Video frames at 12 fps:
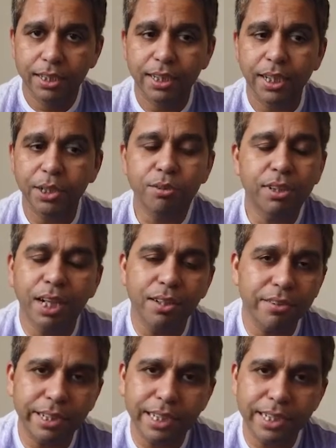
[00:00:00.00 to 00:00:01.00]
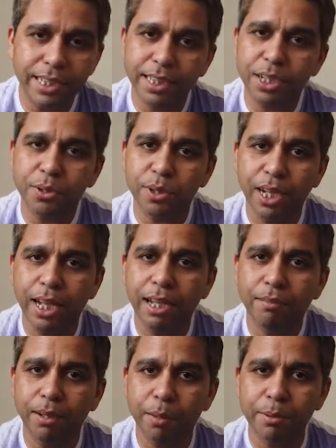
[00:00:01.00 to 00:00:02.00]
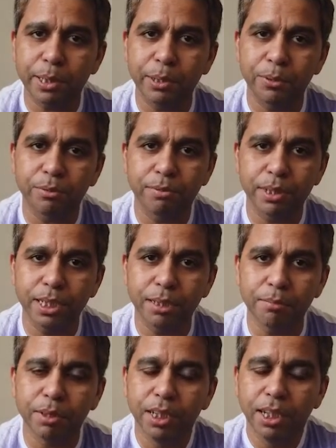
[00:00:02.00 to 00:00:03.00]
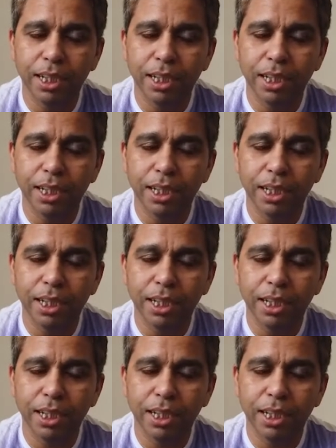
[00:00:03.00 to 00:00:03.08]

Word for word: that you can't really say that you have absolute freedom.